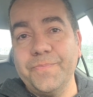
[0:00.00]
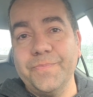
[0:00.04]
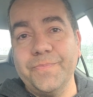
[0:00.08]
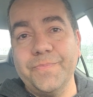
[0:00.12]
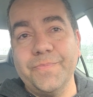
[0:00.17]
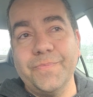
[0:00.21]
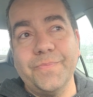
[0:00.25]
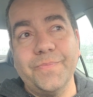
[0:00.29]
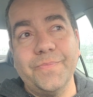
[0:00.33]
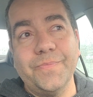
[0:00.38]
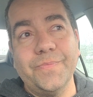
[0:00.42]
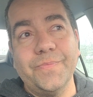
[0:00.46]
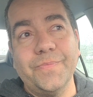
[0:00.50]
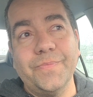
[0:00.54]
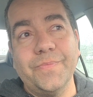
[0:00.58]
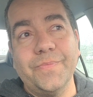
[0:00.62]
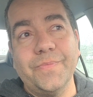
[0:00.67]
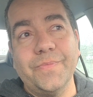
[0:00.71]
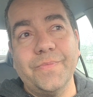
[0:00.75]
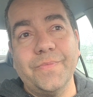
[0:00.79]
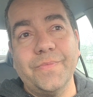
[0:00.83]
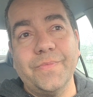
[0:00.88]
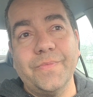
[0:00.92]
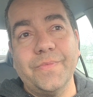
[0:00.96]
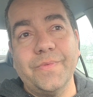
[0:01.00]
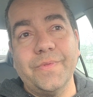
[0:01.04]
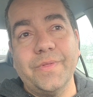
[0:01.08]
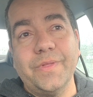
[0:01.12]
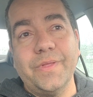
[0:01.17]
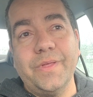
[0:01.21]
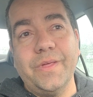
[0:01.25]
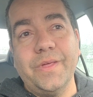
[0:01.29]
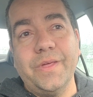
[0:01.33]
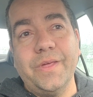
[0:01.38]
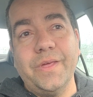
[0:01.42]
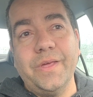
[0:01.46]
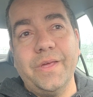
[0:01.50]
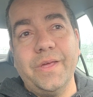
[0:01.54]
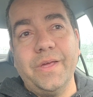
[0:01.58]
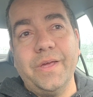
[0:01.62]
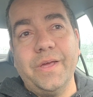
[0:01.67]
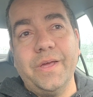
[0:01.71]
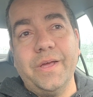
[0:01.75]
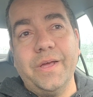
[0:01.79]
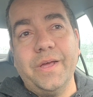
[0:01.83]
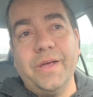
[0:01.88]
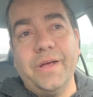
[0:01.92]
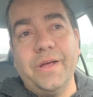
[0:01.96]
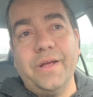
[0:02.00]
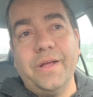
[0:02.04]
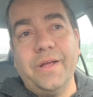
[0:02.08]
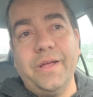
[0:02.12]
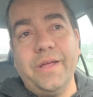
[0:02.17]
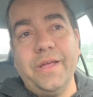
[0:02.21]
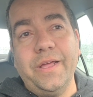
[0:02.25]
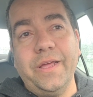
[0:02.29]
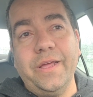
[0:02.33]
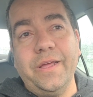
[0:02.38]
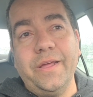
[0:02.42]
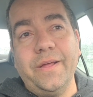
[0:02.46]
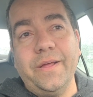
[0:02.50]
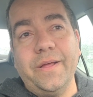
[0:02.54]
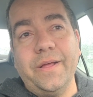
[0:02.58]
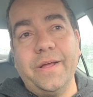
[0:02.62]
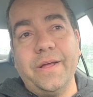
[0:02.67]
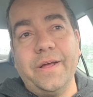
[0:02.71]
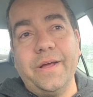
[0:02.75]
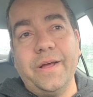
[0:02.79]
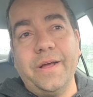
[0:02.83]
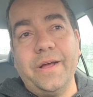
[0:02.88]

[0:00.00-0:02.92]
[no speech]